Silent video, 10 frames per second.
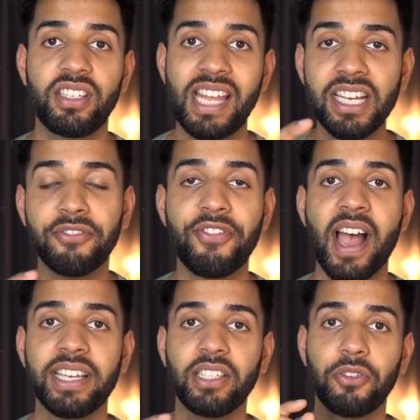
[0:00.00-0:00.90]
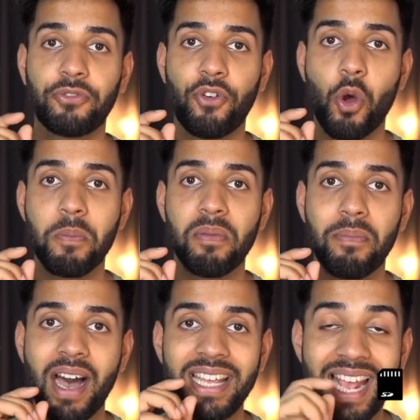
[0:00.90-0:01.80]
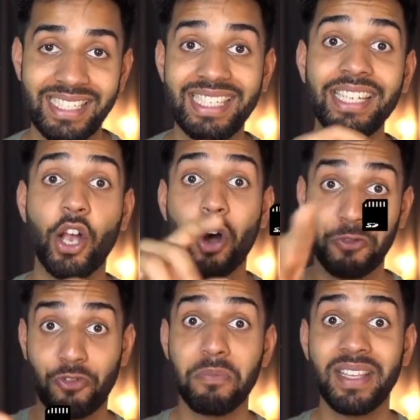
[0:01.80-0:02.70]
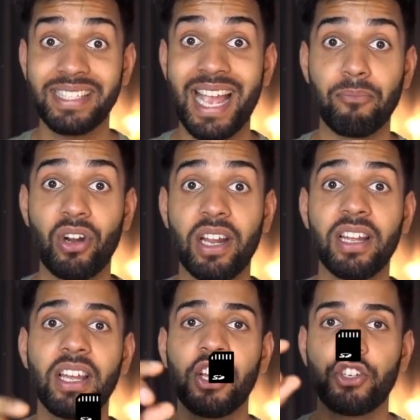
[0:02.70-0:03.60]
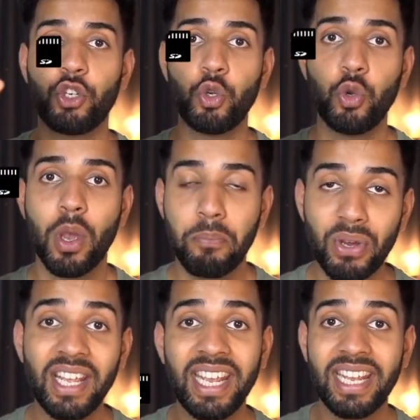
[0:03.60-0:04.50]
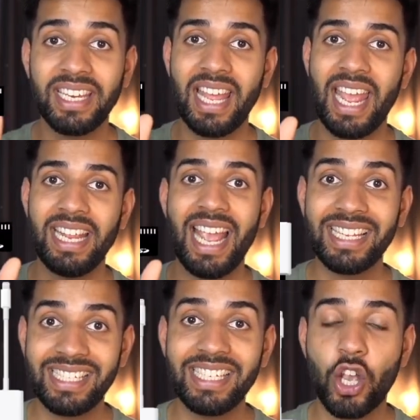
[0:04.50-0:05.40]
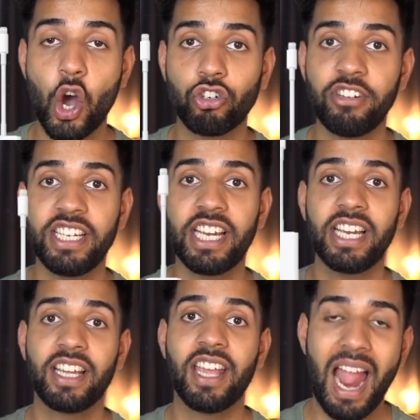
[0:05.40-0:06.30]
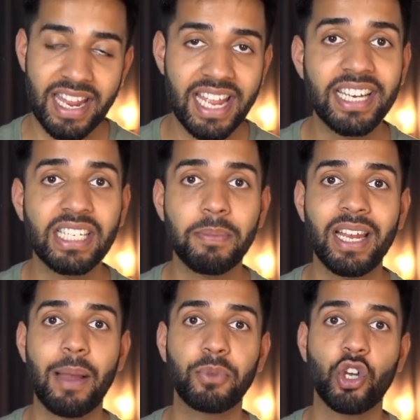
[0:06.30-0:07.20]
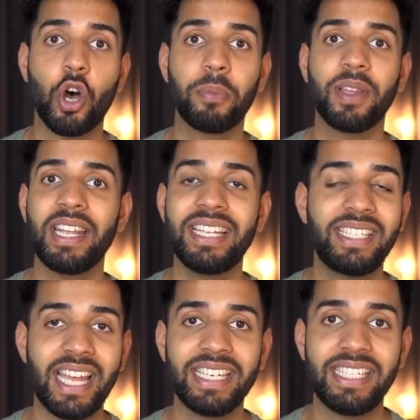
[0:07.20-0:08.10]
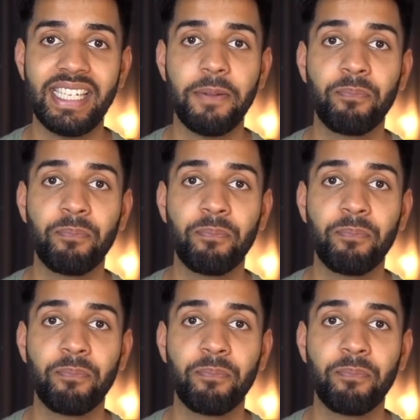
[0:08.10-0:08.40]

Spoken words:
take a file from my SD card from this camera, to put it in a SD card reader and then into my laptop is dead easy.